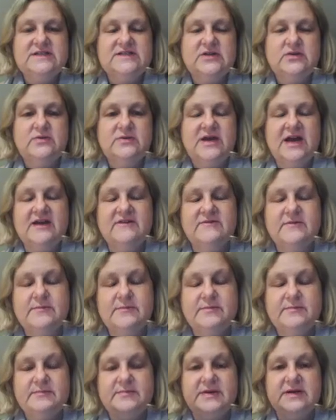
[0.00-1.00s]
So we have a
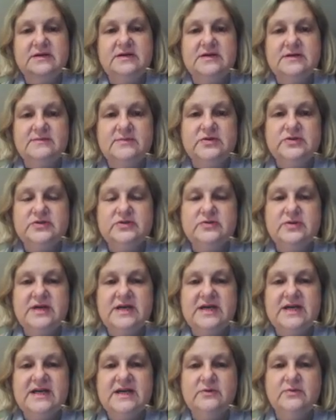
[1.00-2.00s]
bar model
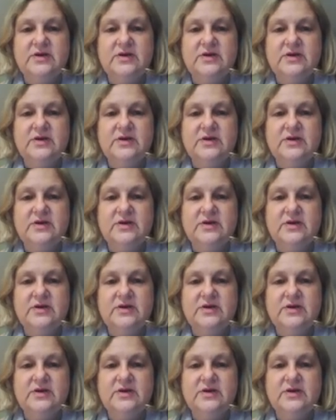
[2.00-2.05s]
here,